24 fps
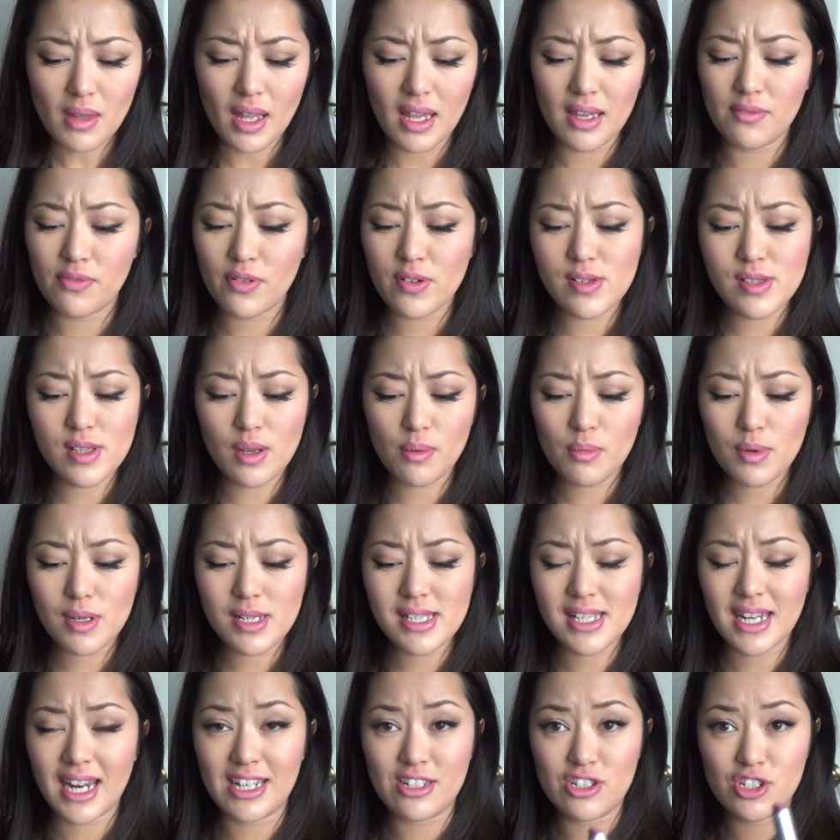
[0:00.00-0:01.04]
and for some
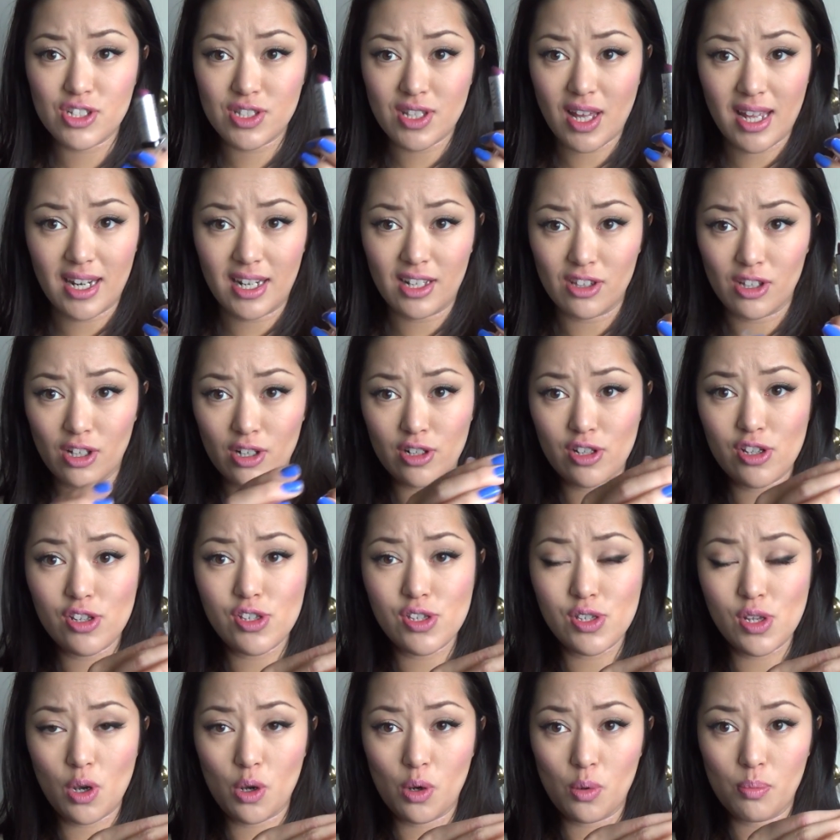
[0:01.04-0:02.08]
reason I just thought it looked
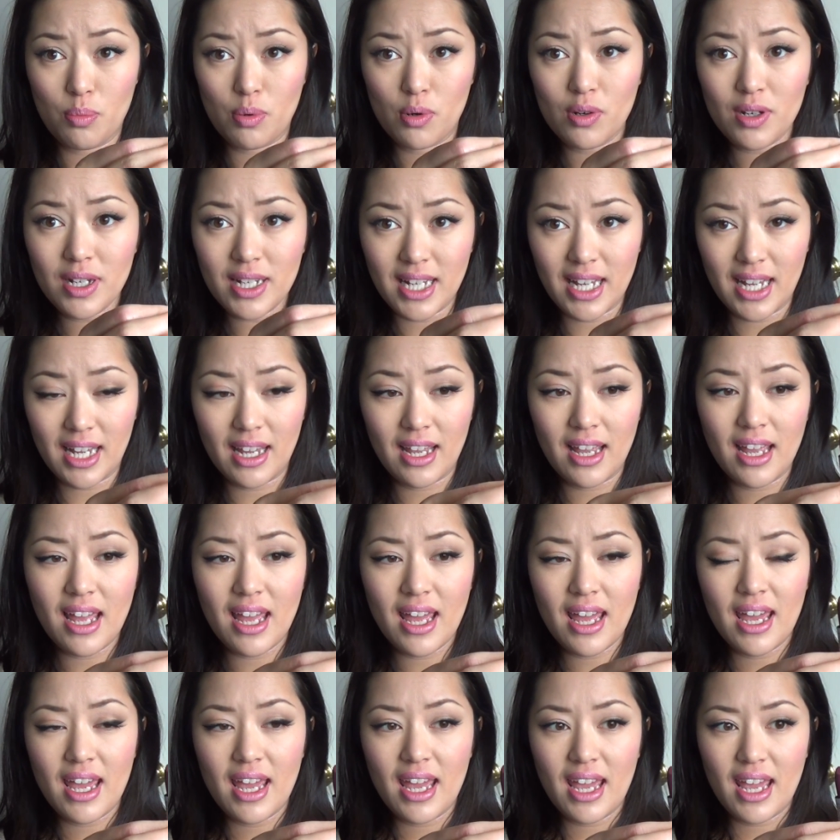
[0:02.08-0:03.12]
so pretty.
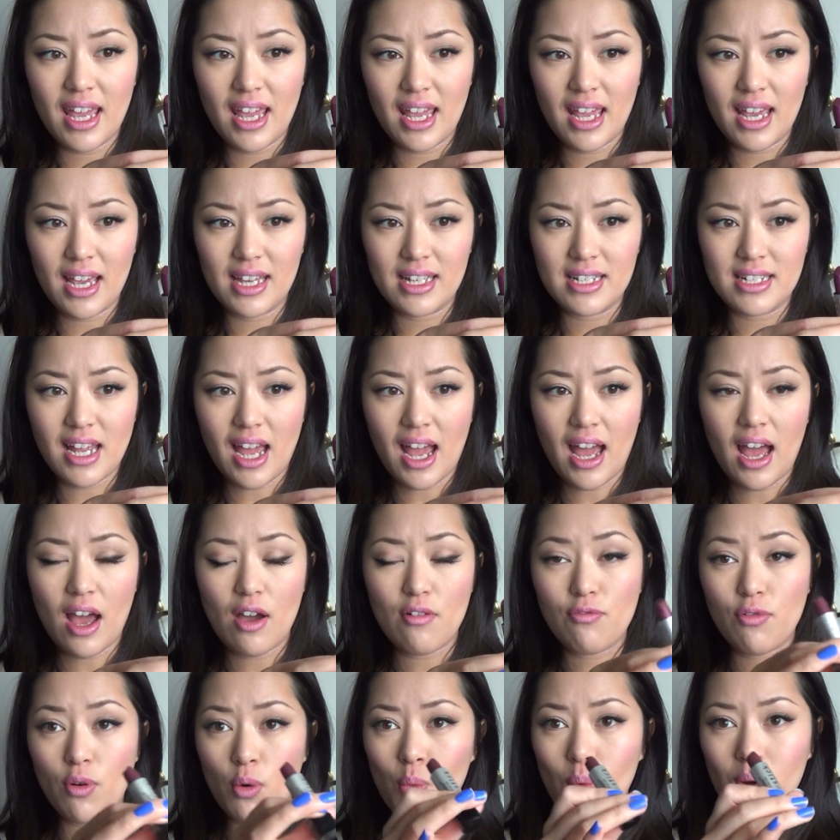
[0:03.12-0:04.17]
And
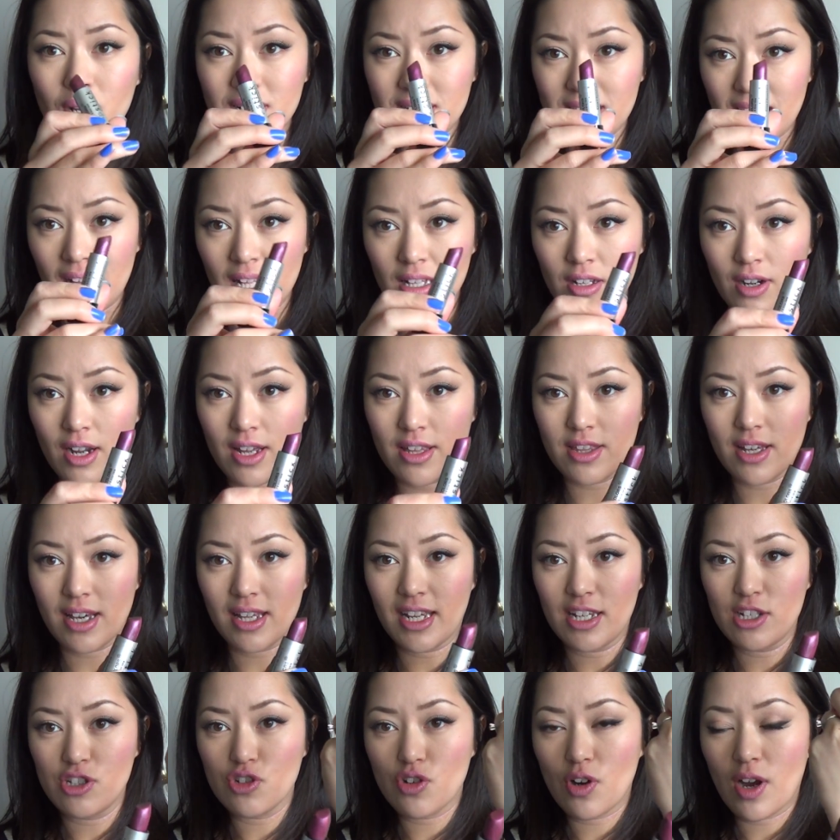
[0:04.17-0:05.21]
for $1, I thought
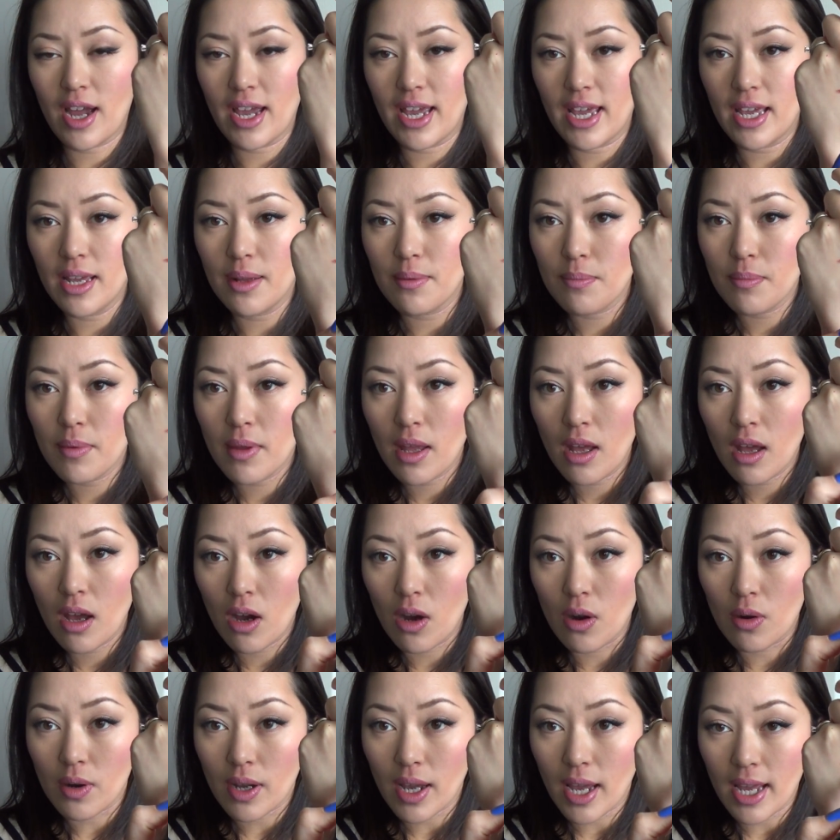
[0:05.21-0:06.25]
I'd try it.
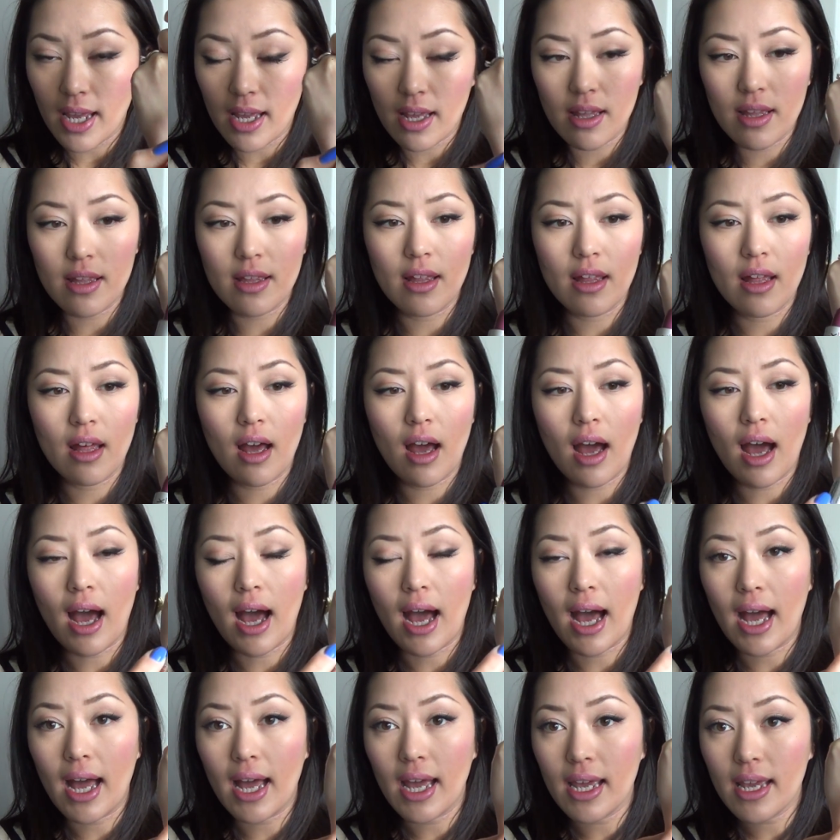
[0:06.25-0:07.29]
Okay,
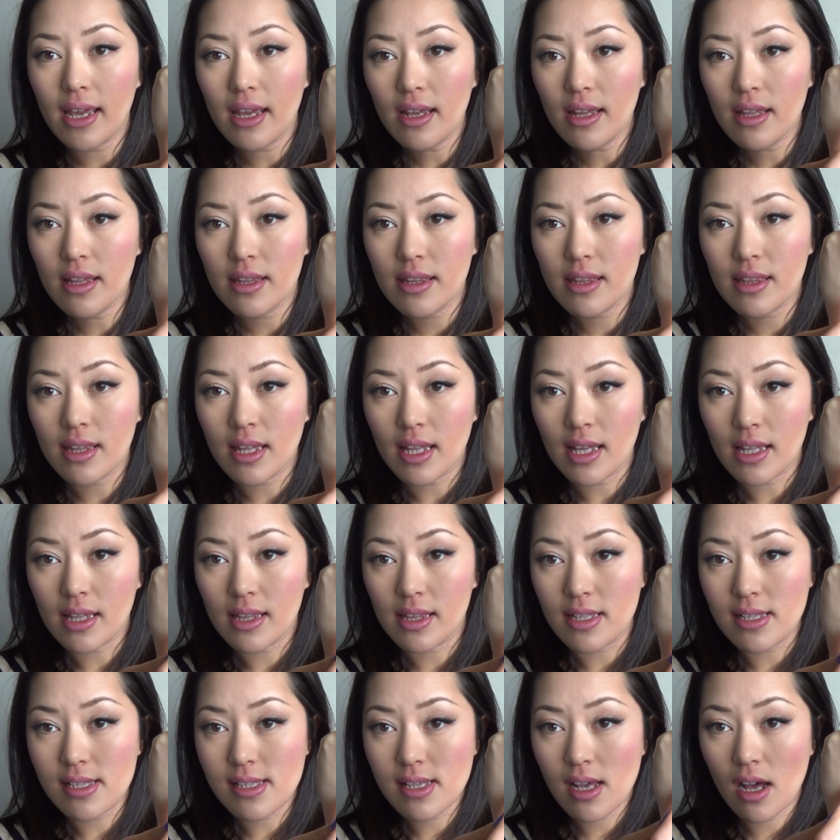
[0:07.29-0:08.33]
I think
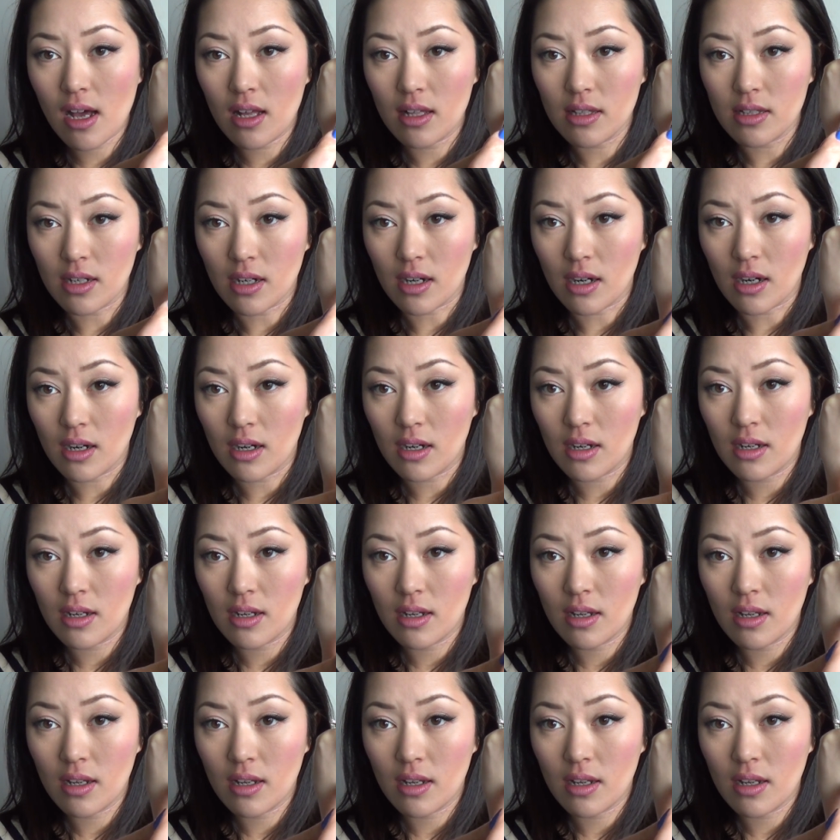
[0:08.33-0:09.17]
this color